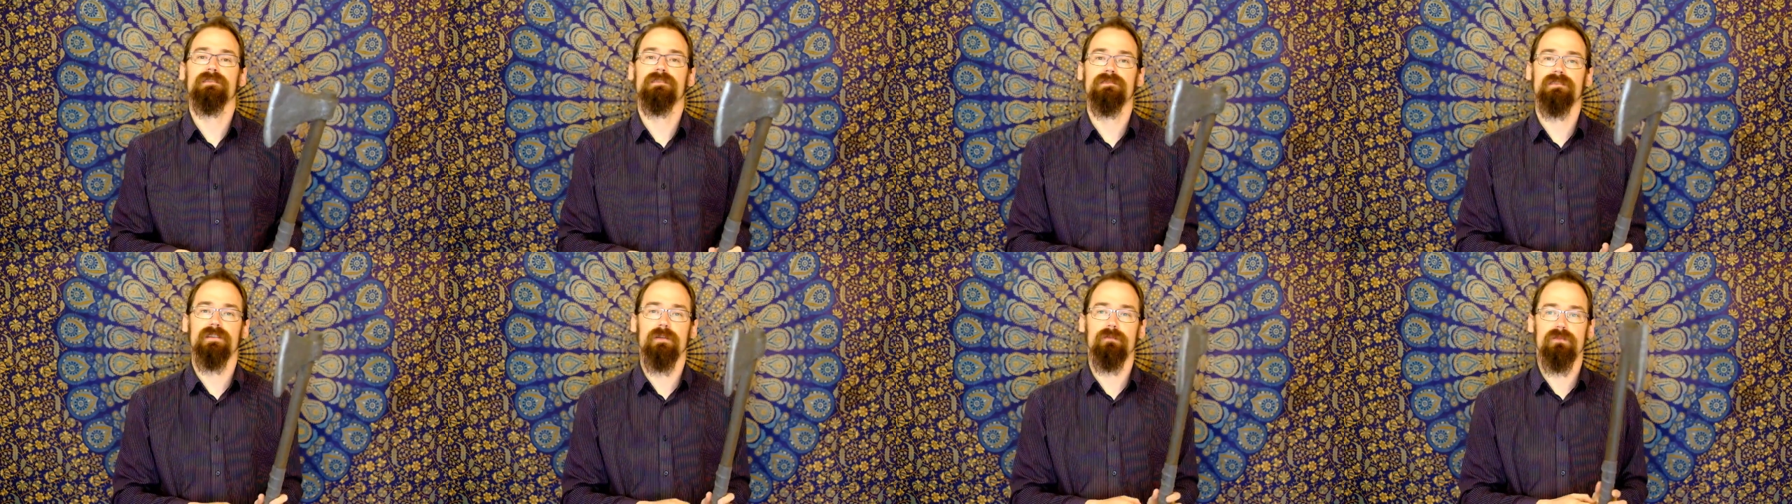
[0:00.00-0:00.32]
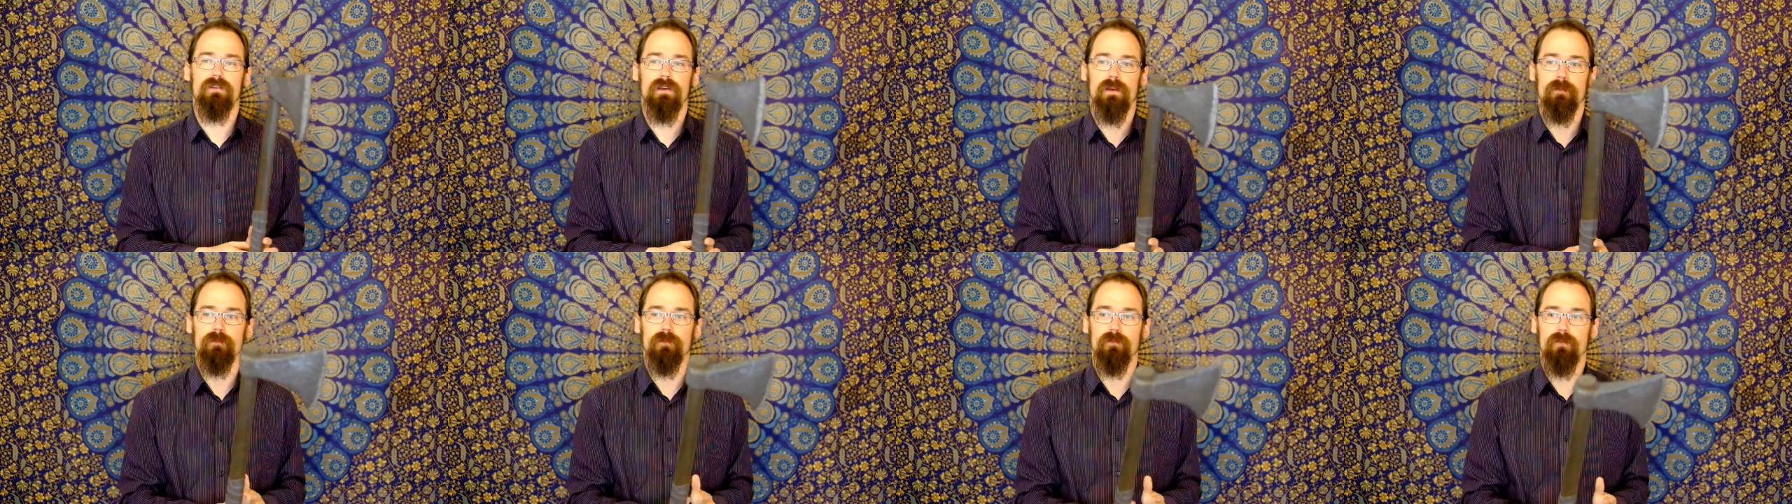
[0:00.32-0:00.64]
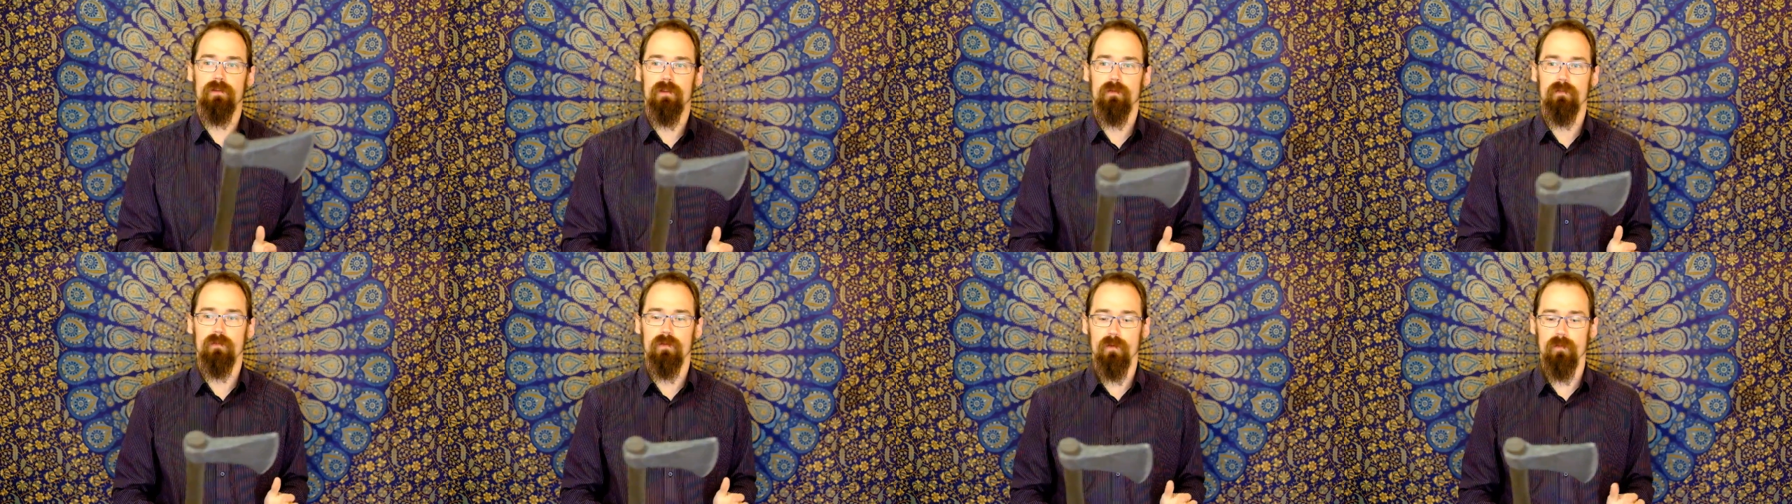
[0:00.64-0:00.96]
Sometimes one of
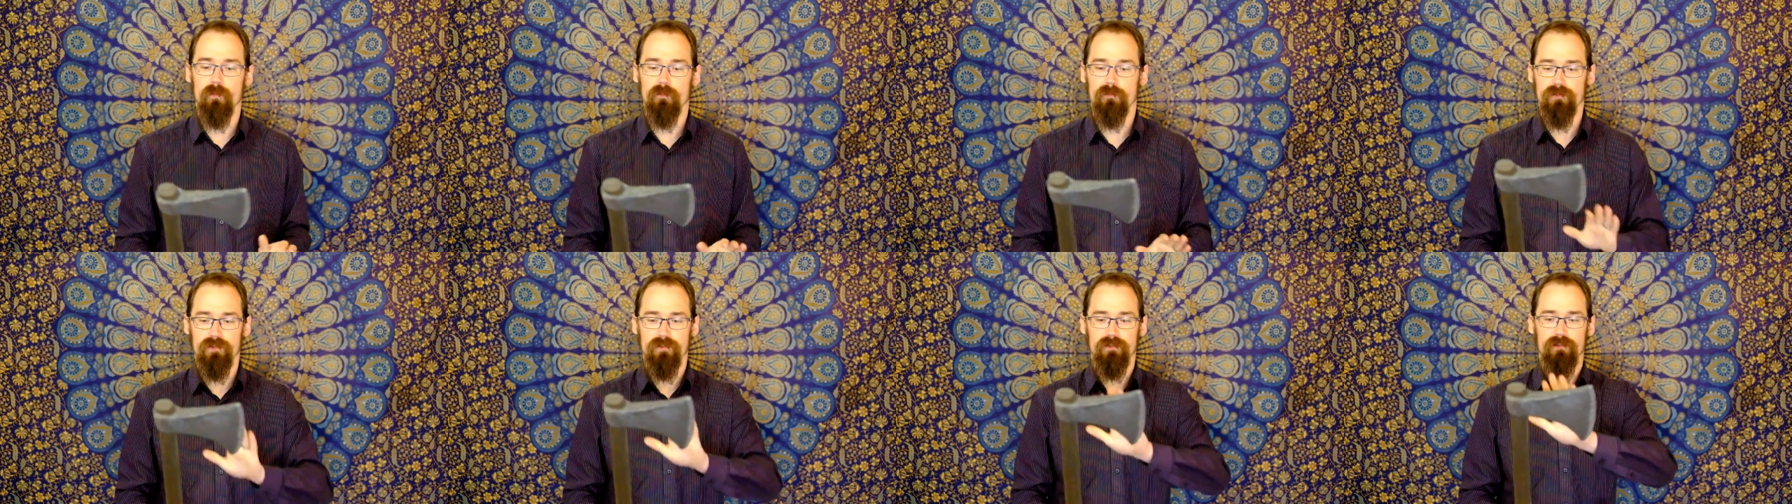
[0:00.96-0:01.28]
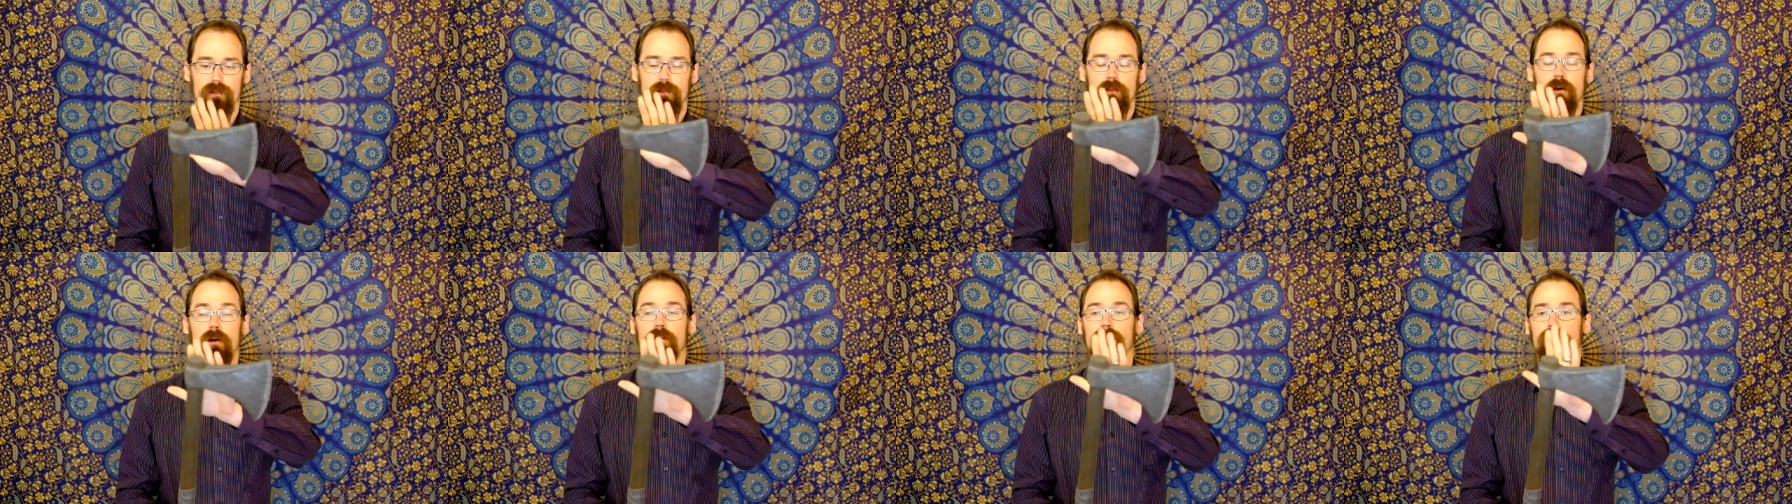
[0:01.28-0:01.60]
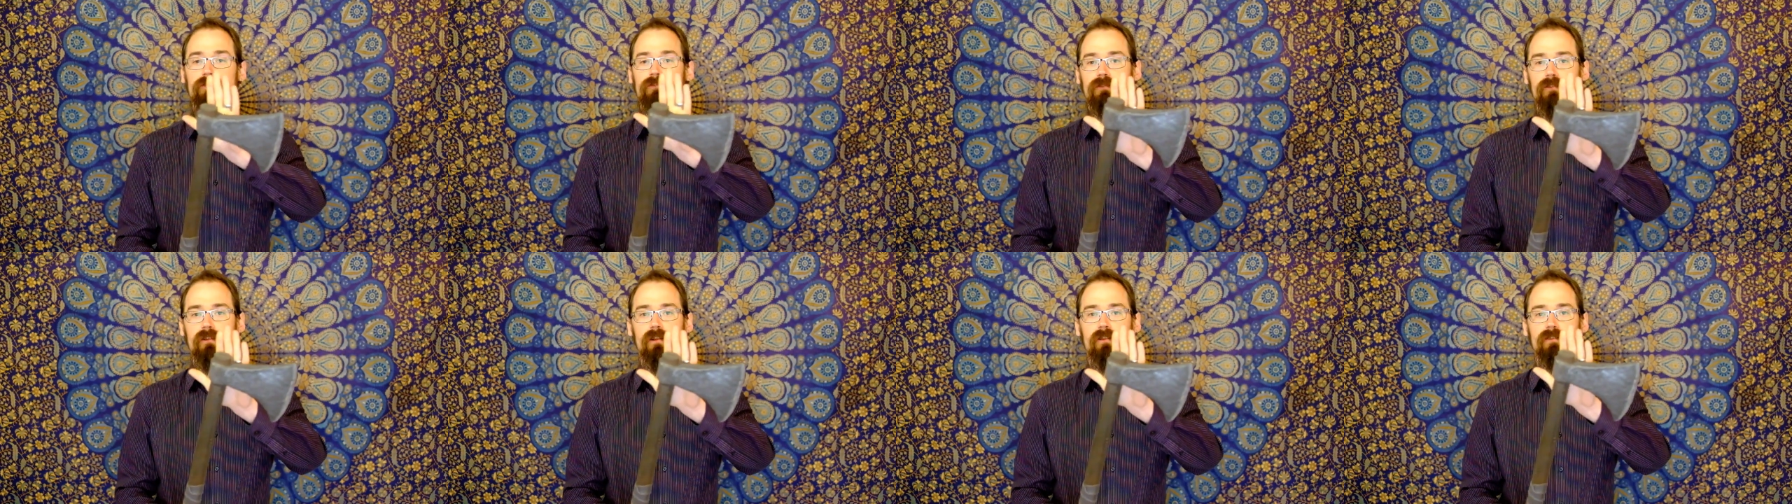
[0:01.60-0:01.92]
the problems is lots
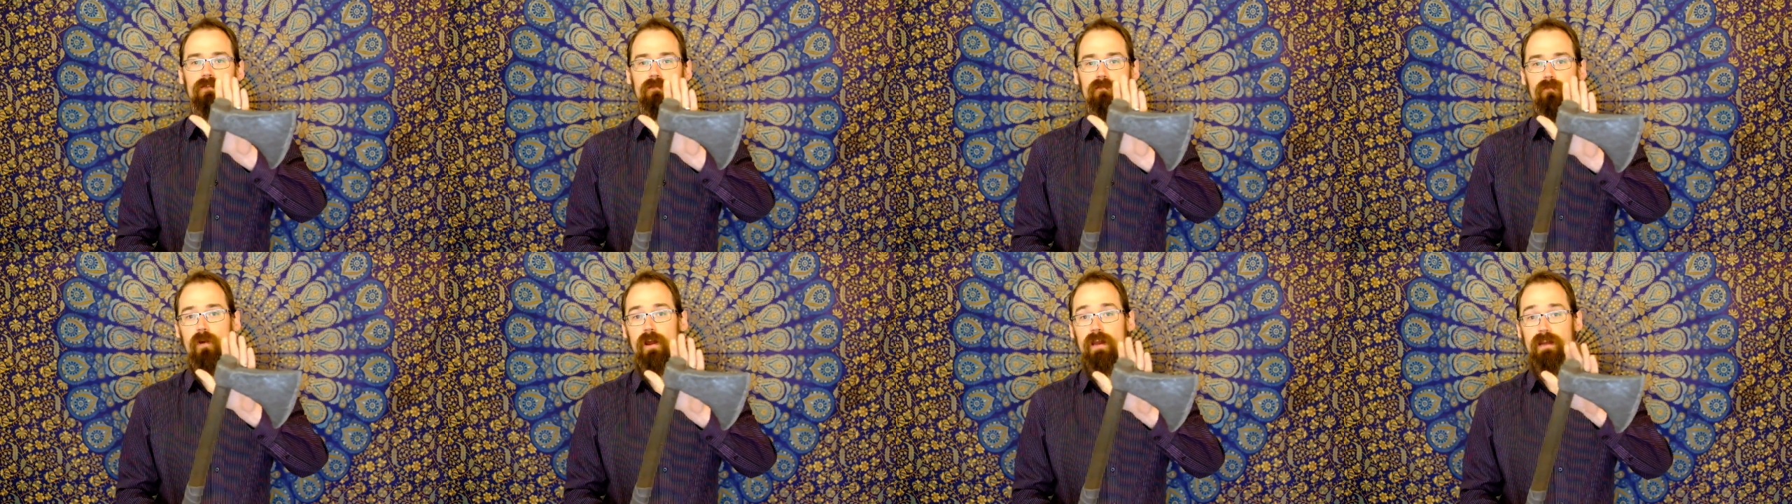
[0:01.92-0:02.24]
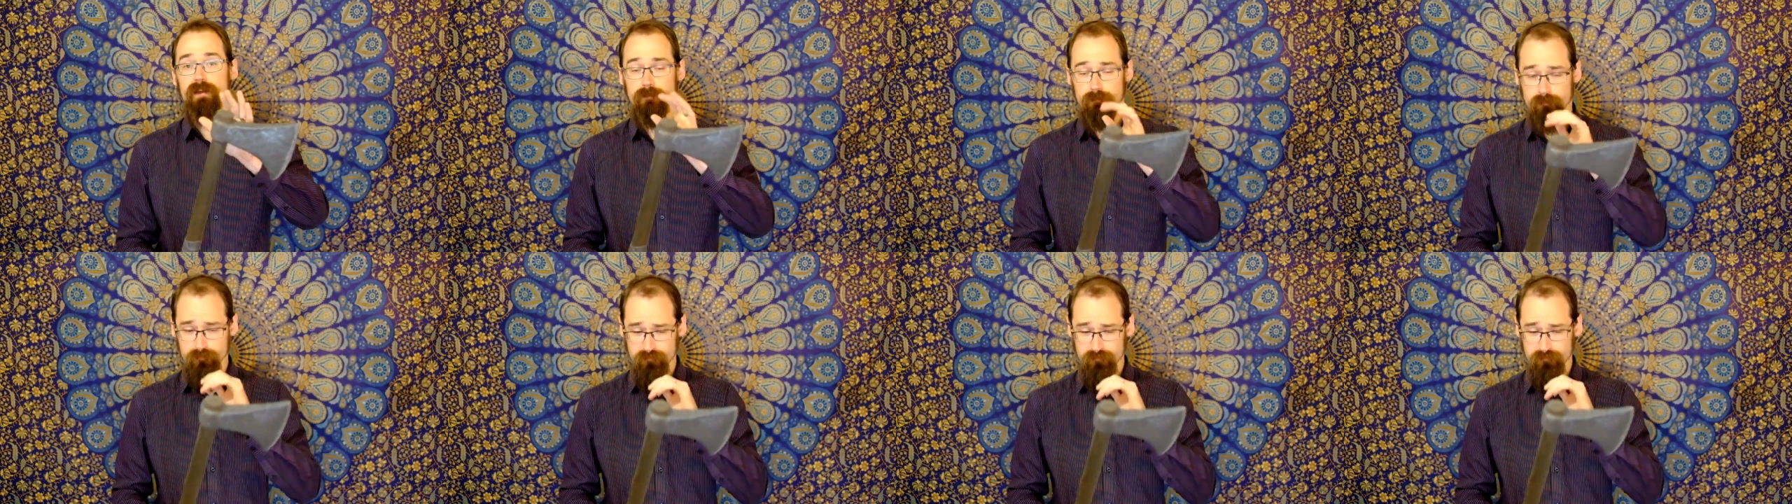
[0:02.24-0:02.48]
and lots of weight